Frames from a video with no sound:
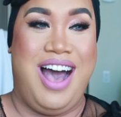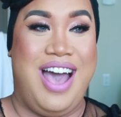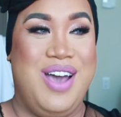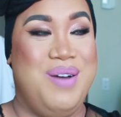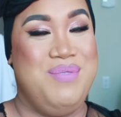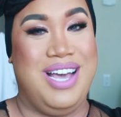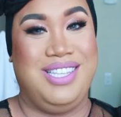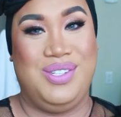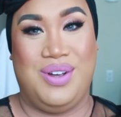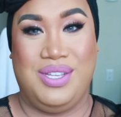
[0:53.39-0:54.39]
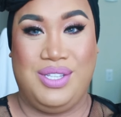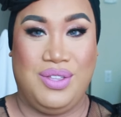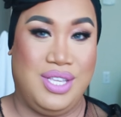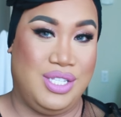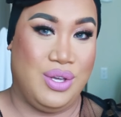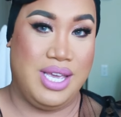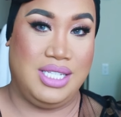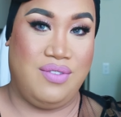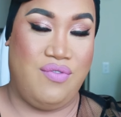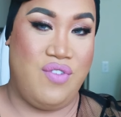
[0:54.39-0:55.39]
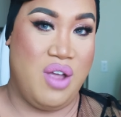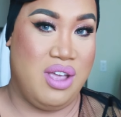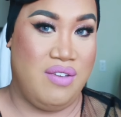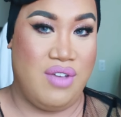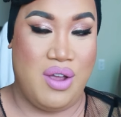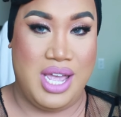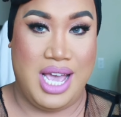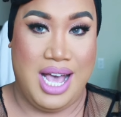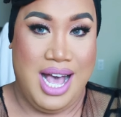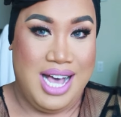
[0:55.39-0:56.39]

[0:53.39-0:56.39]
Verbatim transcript: I hope you guys enjoy this look. This look is very, very